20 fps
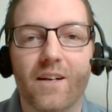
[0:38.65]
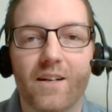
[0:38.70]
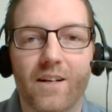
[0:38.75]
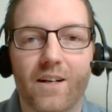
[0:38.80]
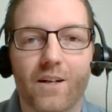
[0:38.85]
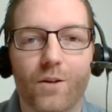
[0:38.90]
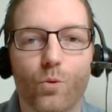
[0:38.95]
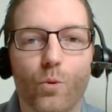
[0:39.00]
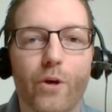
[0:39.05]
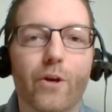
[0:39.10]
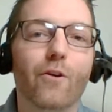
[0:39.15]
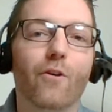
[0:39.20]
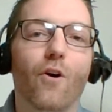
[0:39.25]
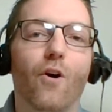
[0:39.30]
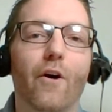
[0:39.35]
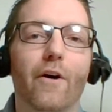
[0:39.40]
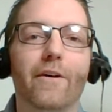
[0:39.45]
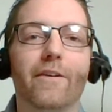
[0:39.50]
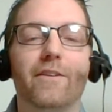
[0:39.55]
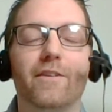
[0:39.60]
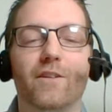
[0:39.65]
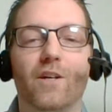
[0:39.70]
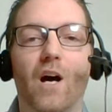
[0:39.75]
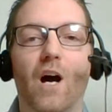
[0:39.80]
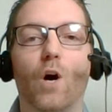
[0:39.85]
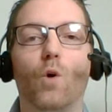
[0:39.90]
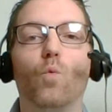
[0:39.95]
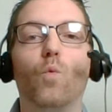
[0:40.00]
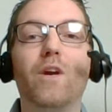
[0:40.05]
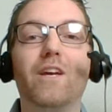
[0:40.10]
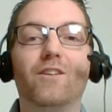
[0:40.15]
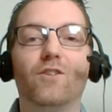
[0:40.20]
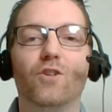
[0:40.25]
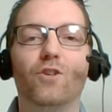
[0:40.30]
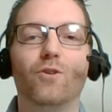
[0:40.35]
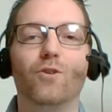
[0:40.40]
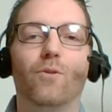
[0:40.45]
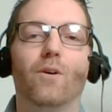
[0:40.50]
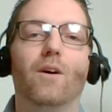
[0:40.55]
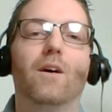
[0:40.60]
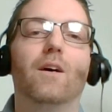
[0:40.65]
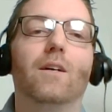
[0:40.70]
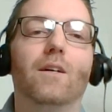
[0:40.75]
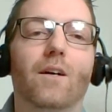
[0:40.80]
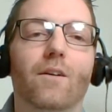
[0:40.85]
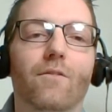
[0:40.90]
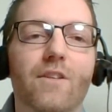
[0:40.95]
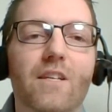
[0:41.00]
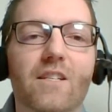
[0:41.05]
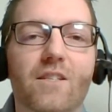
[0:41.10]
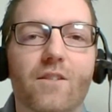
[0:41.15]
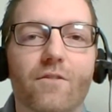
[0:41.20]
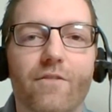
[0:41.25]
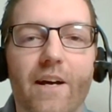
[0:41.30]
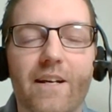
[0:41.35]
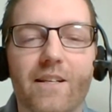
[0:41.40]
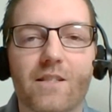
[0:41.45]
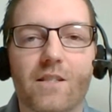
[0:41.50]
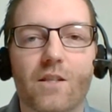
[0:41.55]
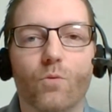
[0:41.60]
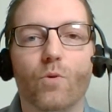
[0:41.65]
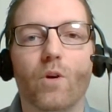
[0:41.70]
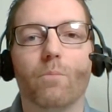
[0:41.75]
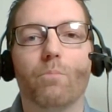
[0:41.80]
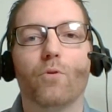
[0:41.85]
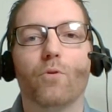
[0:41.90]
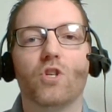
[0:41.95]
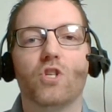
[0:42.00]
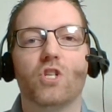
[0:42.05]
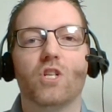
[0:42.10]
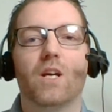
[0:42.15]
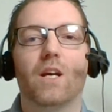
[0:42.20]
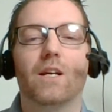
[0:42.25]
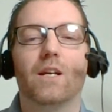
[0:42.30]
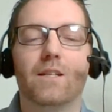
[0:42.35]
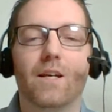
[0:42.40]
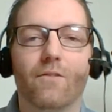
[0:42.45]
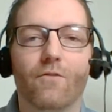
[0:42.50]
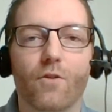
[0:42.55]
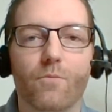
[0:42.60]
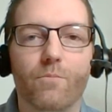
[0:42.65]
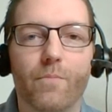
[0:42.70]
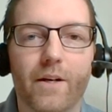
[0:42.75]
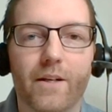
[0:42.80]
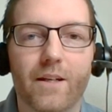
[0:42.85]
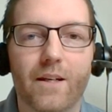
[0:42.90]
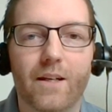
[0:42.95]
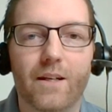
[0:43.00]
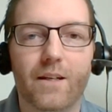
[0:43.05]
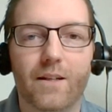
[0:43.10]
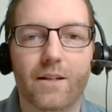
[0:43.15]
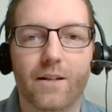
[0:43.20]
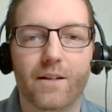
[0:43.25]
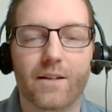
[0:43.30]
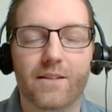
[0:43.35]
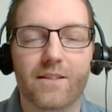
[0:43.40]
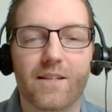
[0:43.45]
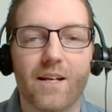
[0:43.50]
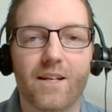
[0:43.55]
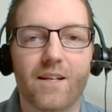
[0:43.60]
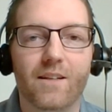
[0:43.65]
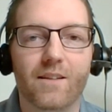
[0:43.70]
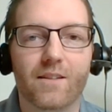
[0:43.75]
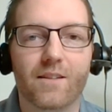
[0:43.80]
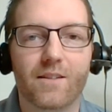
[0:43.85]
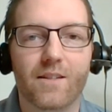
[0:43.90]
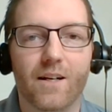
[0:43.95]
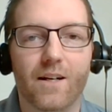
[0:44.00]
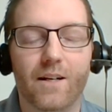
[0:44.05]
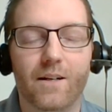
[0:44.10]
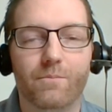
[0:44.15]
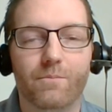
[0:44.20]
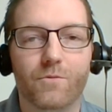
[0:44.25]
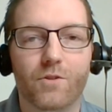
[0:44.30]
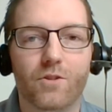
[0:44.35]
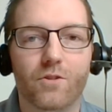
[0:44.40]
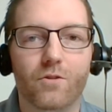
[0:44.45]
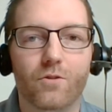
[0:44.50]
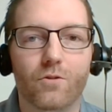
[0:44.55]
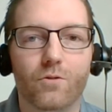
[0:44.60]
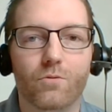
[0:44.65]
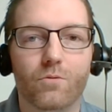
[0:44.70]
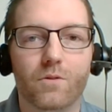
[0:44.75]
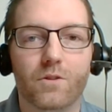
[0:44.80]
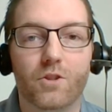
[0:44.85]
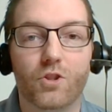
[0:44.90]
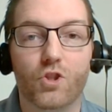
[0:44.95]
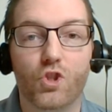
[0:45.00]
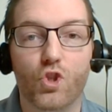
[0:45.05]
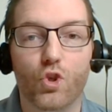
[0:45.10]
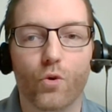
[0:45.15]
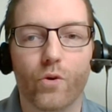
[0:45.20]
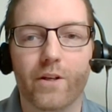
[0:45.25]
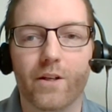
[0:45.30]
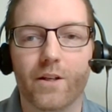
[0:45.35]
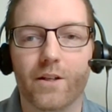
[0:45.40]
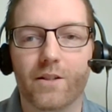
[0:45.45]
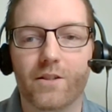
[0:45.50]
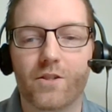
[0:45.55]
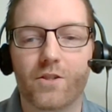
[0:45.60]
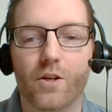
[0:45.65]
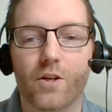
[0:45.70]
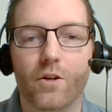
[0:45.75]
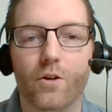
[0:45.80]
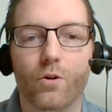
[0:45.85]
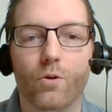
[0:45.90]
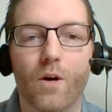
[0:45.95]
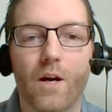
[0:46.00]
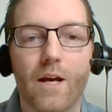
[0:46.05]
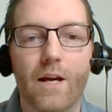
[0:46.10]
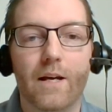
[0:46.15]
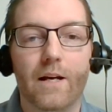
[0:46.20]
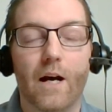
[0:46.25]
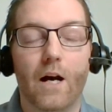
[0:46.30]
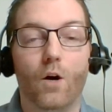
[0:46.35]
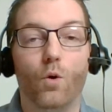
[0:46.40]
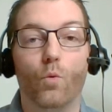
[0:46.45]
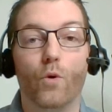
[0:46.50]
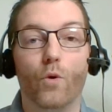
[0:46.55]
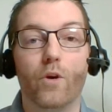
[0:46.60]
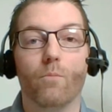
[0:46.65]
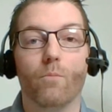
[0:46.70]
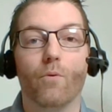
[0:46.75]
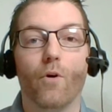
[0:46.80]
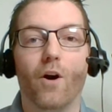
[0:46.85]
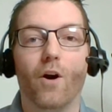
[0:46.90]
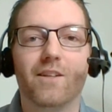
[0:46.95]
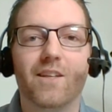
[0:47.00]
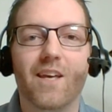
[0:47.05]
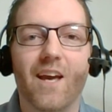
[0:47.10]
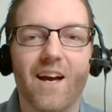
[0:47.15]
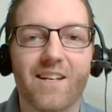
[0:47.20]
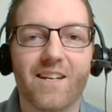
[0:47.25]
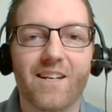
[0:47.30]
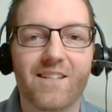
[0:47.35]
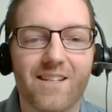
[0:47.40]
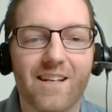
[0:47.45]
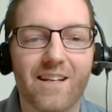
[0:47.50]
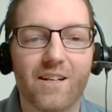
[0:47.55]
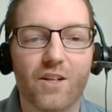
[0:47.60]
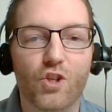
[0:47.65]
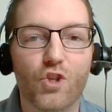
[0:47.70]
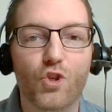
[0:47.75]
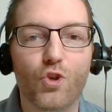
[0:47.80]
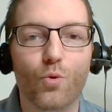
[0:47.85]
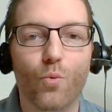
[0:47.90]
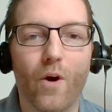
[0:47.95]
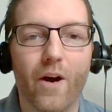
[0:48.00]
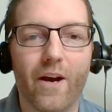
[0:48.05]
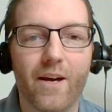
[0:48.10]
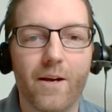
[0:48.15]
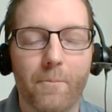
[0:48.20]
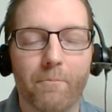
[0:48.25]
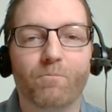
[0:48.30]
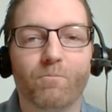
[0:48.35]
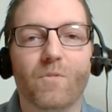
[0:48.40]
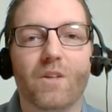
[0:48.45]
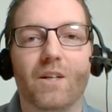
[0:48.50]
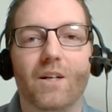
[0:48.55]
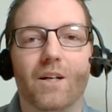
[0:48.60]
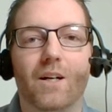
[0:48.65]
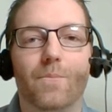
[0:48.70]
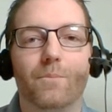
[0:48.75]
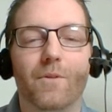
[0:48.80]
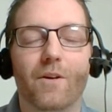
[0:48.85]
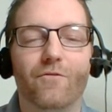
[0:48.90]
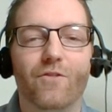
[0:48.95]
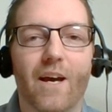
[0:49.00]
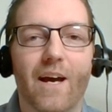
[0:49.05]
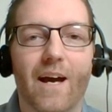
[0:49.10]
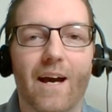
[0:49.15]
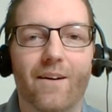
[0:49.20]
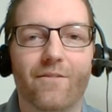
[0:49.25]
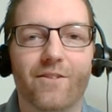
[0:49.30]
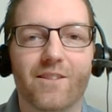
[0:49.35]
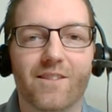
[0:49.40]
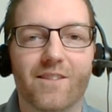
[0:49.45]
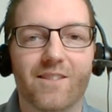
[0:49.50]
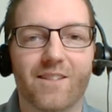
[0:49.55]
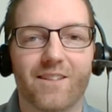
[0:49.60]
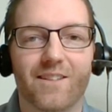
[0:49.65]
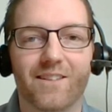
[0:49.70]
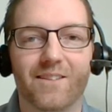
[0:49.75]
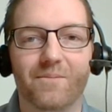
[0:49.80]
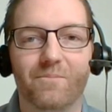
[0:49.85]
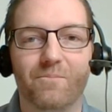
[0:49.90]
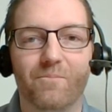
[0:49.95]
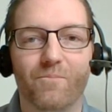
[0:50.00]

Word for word: Uh, we are on uh, week two of these events, and we appreciate everybody uh, taking the time to to join us. So uh, we are broadcasting in a new way. Um, if you haven't uh,